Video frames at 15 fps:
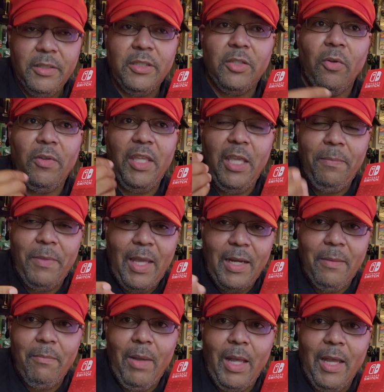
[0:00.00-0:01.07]
So keep
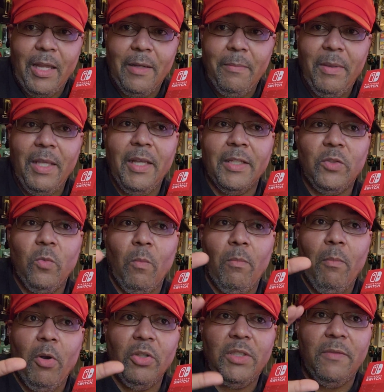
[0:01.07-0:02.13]
that in mind, because
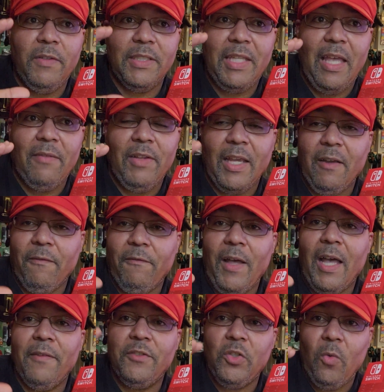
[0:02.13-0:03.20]
most of us have like a
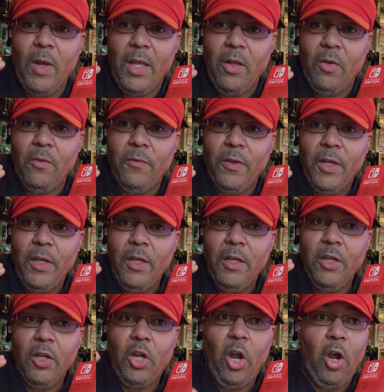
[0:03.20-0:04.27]
512
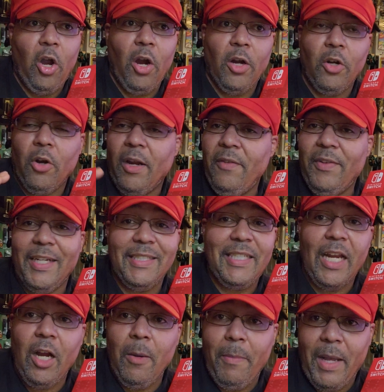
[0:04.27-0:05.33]
card or even a
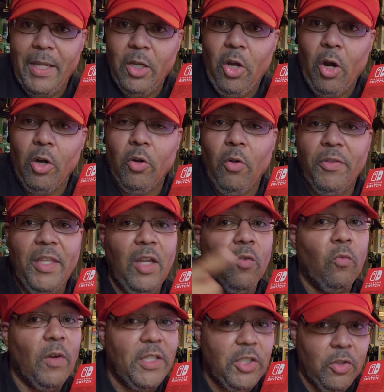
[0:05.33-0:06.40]
terabyte card on the
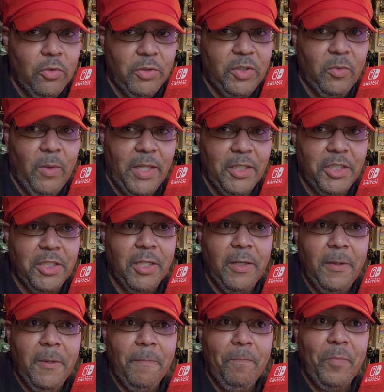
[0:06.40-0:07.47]
original Switch.
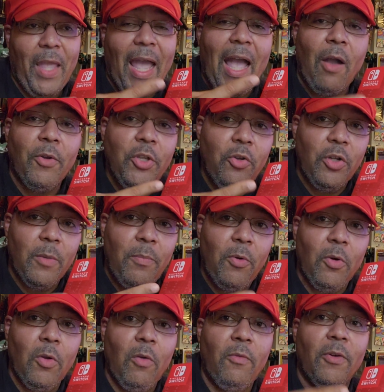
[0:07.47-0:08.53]
How are you going to
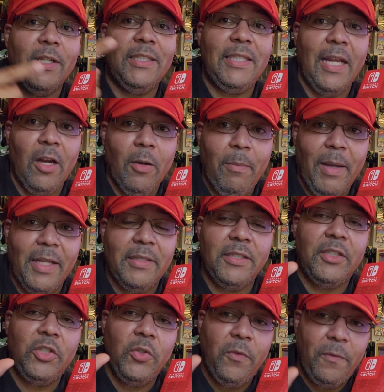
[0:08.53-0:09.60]
port over a terabyte
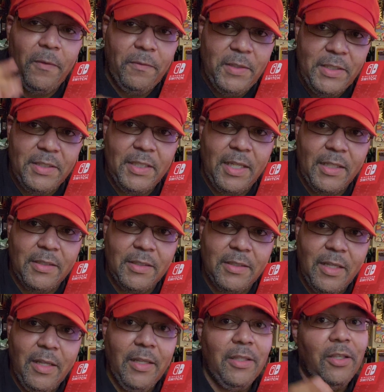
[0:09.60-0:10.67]
to 256?
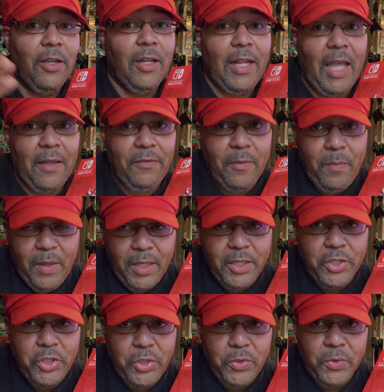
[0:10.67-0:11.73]
You're going to have to pick
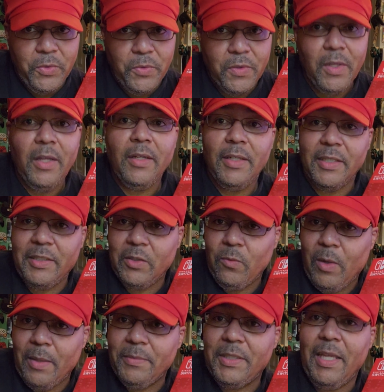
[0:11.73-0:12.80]
and choose. This is
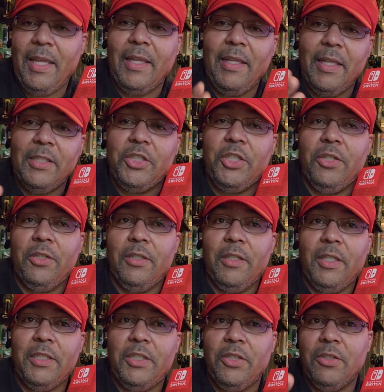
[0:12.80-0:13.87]
what I'm saying. Get
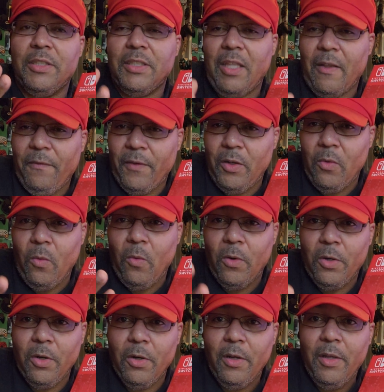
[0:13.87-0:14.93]
your stuff in
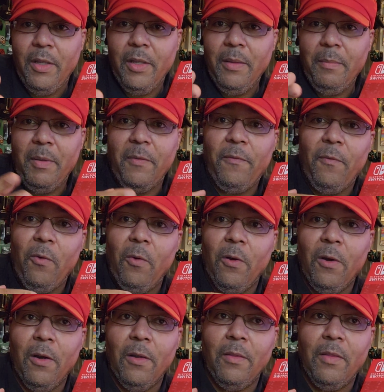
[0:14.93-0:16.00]
order
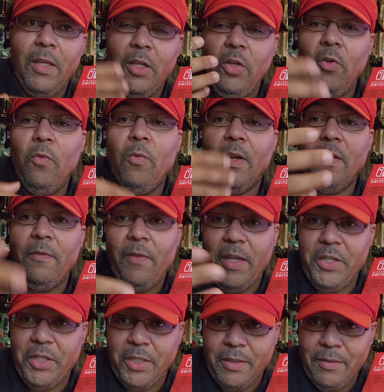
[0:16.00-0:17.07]
before the new
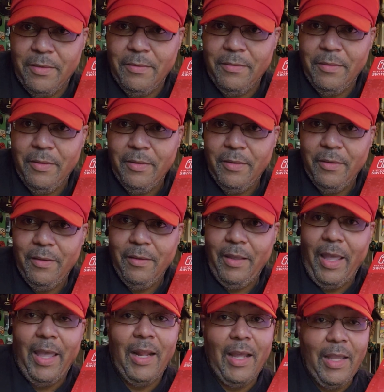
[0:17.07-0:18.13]
renovation.
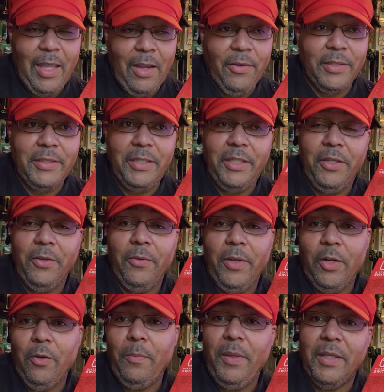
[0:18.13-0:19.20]
And I guarantee you,
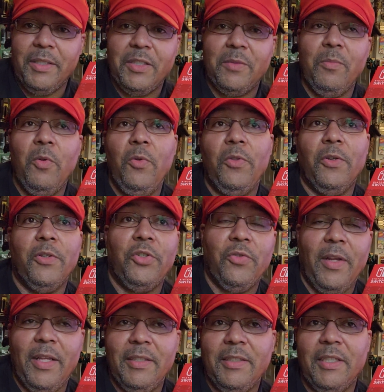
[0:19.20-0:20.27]
it'll be a smoother
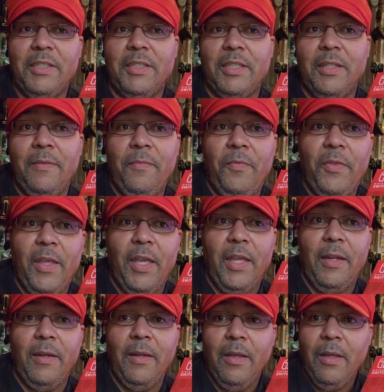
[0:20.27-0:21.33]
transition
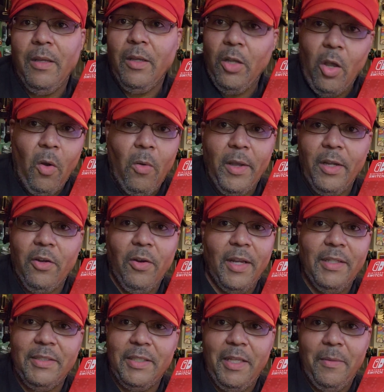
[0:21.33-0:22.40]
than going
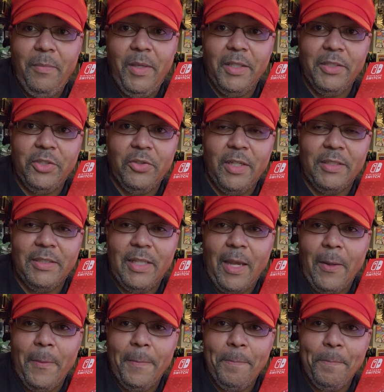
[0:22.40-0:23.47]
crazy and being stressed
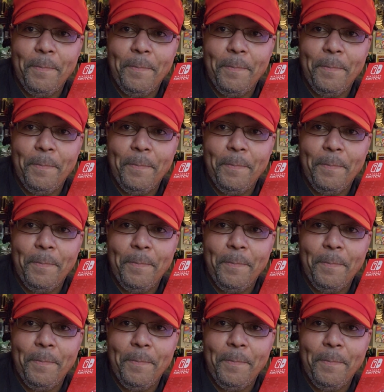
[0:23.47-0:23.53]
out.